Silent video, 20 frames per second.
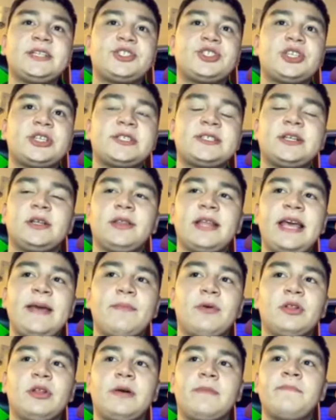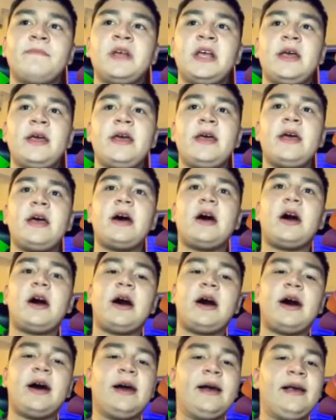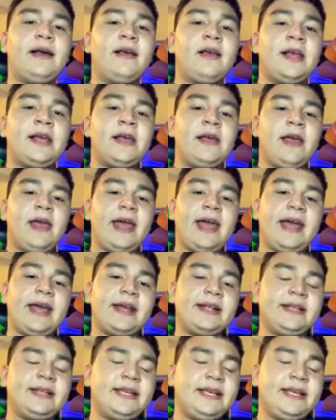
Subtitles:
just to label him. Uh, and